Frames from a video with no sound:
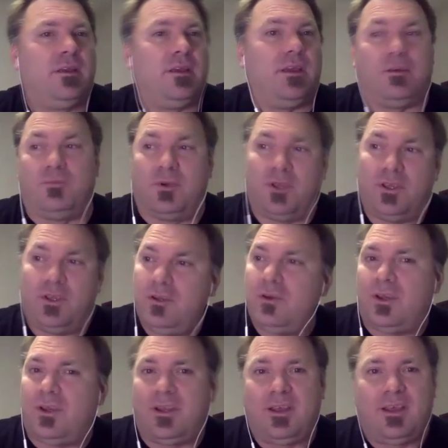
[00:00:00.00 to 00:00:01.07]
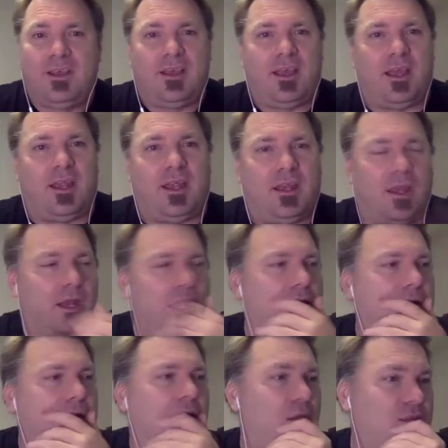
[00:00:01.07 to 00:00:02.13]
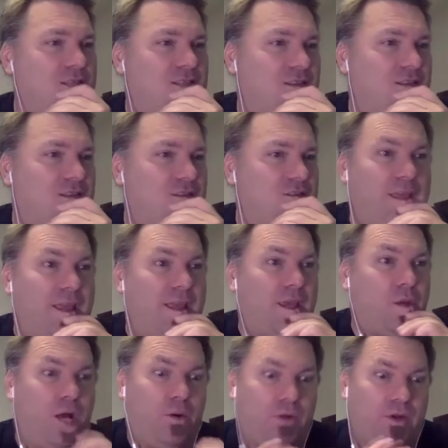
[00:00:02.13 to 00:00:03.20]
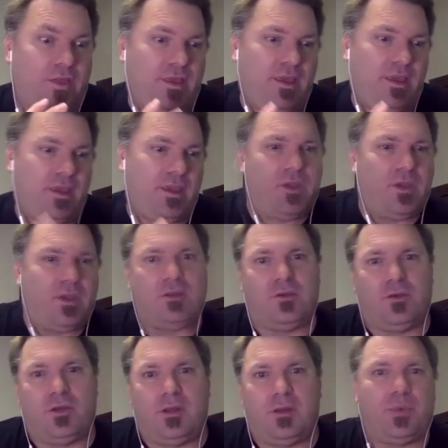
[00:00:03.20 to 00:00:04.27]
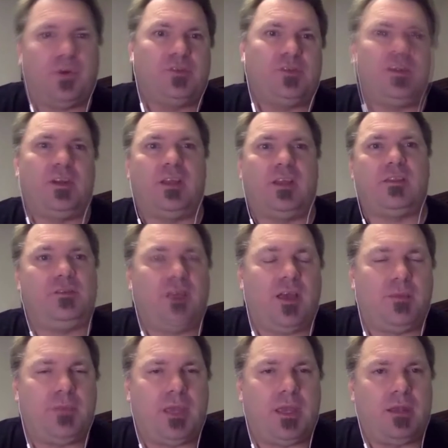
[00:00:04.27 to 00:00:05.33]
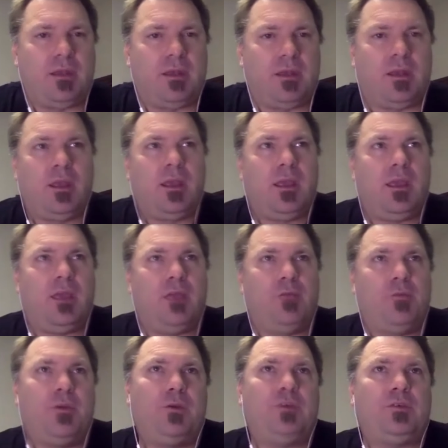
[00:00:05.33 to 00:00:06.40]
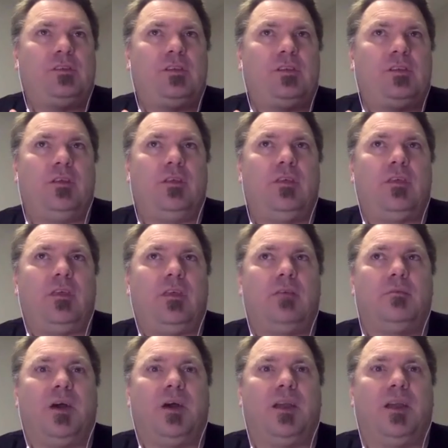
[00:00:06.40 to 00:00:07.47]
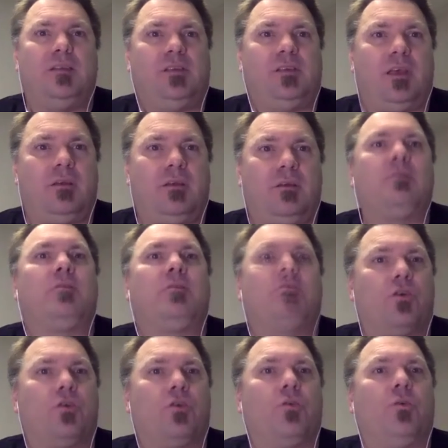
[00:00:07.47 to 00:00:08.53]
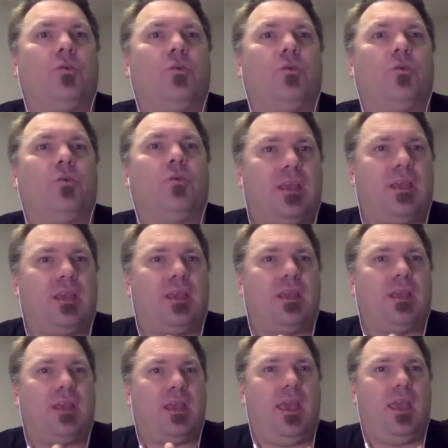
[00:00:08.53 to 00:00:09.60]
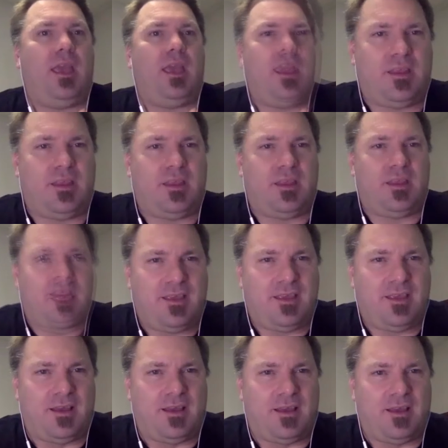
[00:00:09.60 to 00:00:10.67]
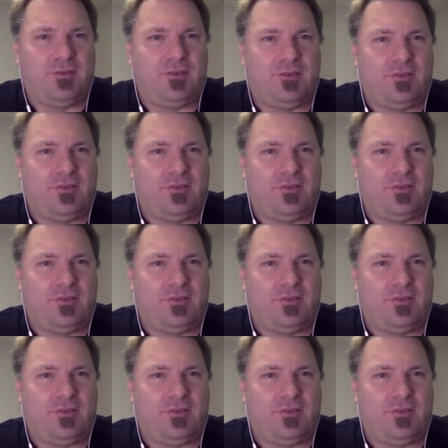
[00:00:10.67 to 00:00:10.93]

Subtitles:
And what are you doing? And Aaron's trying to be like, well, we're thinking we could do it in person at this time, and everybody was still thinking the mindset they're going ahead with it, and I was like,